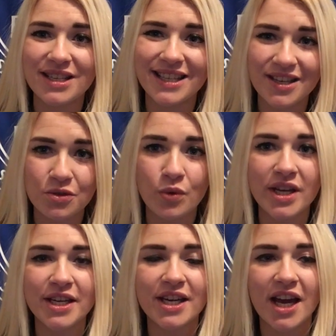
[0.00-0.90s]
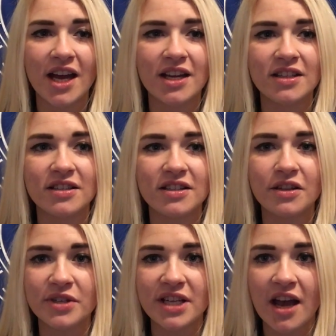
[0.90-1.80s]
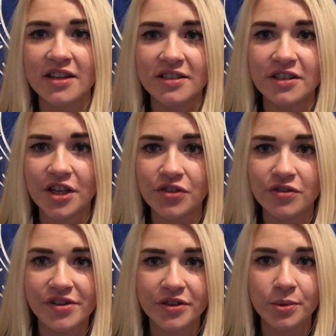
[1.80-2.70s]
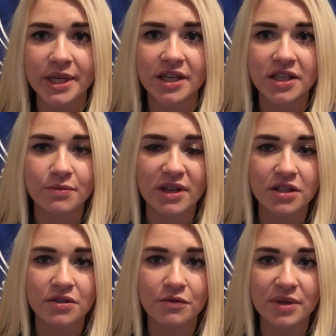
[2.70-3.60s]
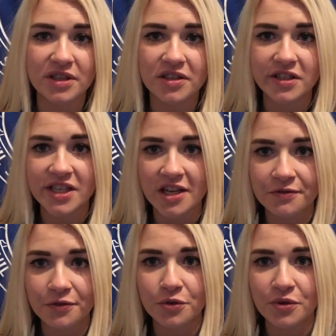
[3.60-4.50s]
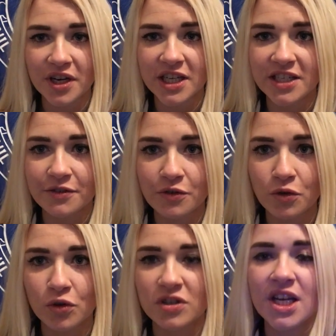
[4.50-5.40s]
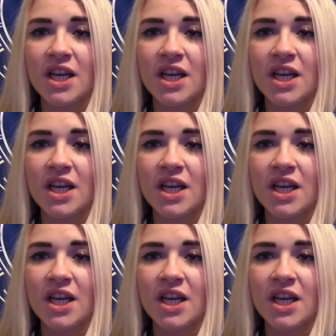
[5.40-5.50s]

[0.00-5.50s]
last week, and he's had his surgery this week, it's meant to have been successful, and he's of course